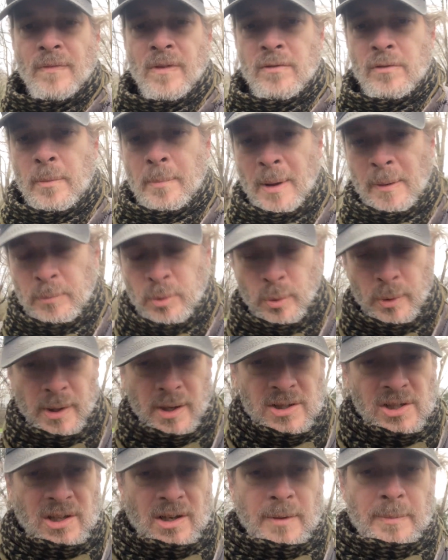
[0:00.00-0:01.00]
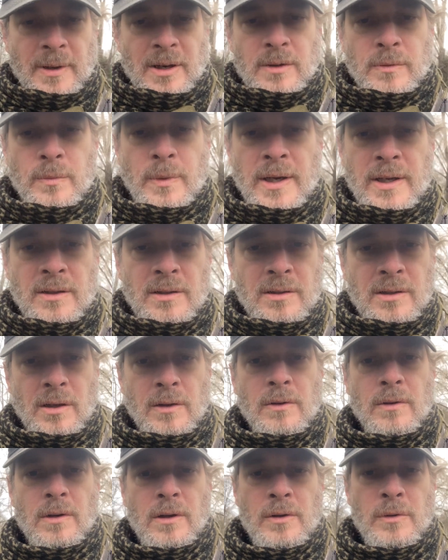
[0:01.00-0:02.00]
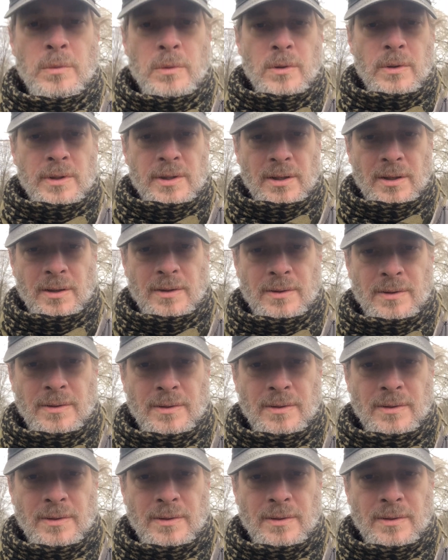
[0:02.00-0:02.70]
Remember what I said about wind and water?